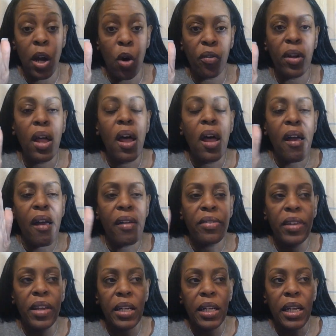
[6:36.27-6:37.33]
and then
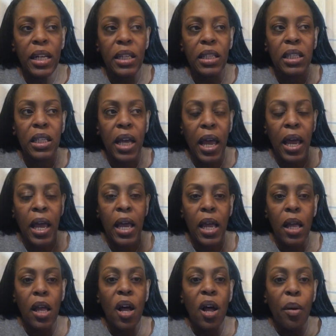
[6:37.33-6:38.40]
it's a
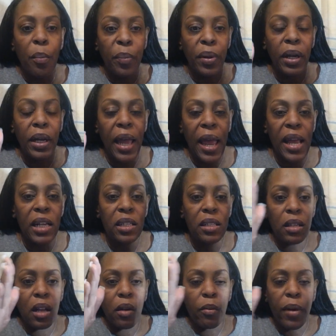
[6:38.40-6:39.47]
bookcase of uh, a
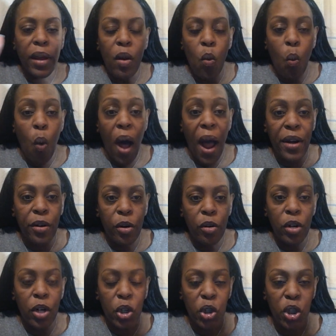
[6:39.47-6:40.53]
wider
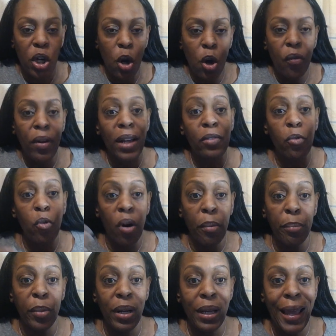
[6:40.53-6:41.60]
shelf for a
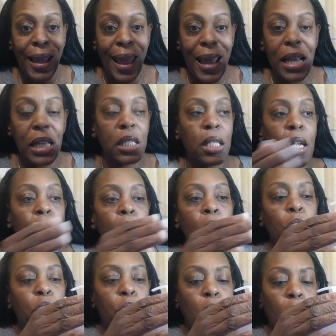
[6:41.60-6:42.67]
bookcase. So,
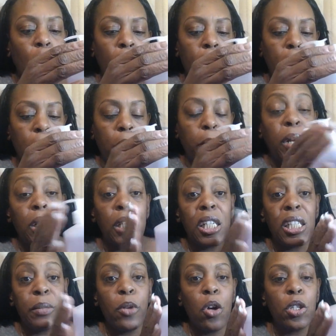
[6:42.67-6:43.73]
but this smells
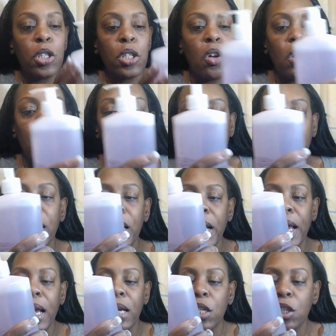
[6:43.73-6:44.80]
so good. And again, this
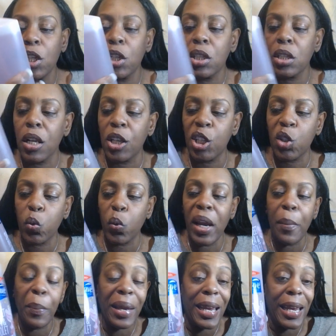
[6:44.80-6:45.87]
is the Sweet
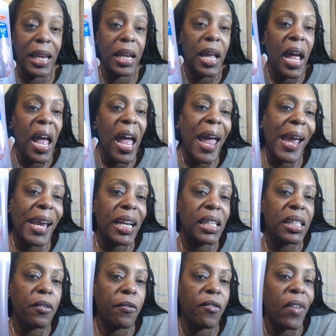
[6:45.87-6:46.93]
Pea and
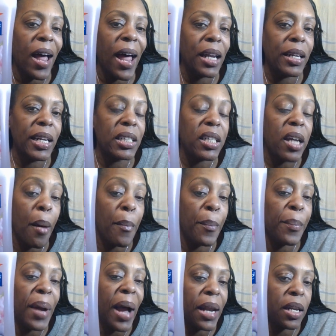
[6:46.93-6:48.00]
Violet Body
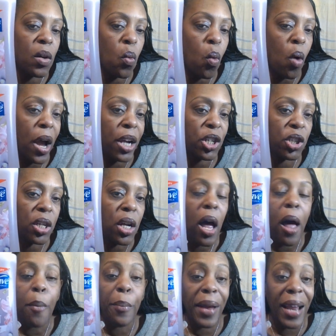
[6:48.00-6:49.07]
Wash.
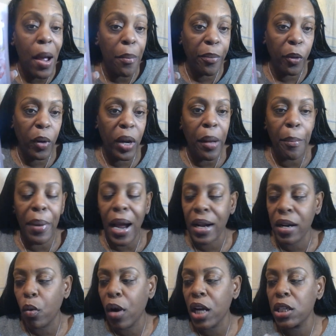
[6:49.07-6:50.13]
Pampering Body Wash. It
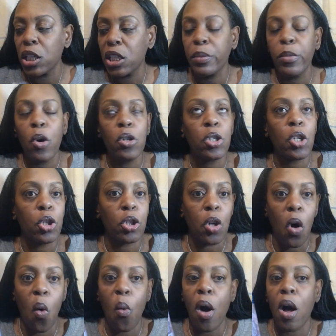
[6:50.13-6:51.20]
smells so
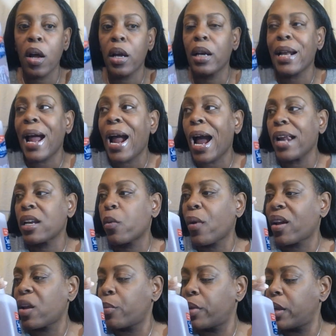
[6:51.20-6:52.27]
good. I highly recommend.
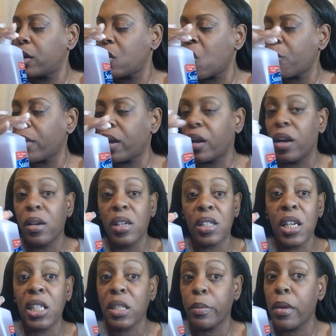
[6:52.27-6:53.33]
Oh my goodness, it
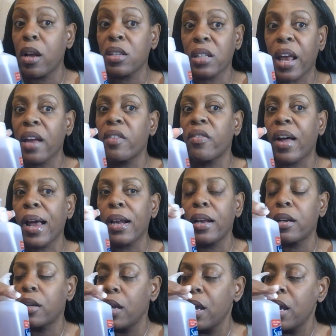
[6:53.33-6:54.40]
smells like violet
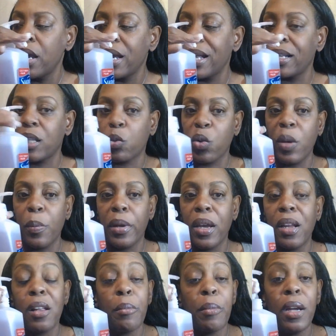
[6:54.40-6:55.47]
and sweet pea. I mean,
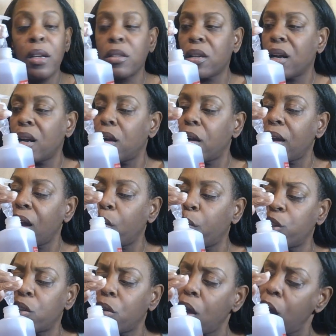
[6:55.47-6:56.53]
oh, I wish you all
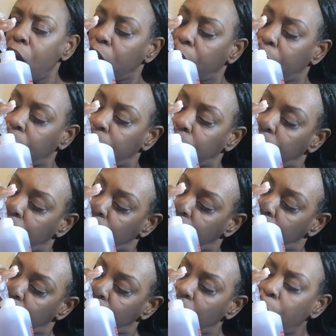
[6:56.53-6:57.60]
can
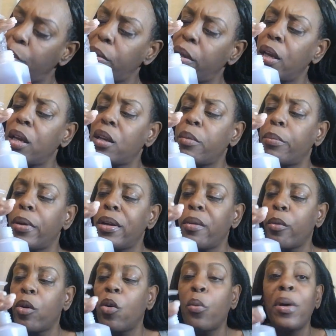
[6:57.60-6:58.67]
be in a beauty room with
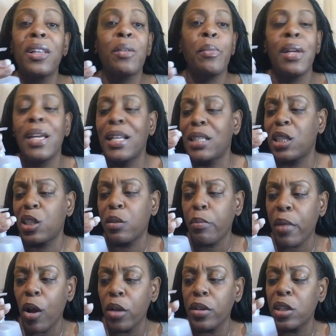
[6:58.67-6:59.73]
me and smell this.
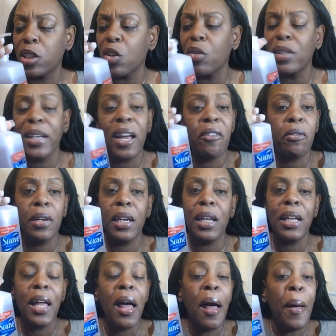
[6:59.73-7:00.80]
So definitely
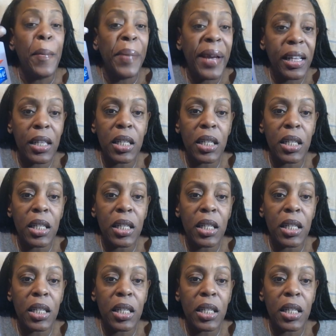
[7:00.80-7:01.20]
pick this up,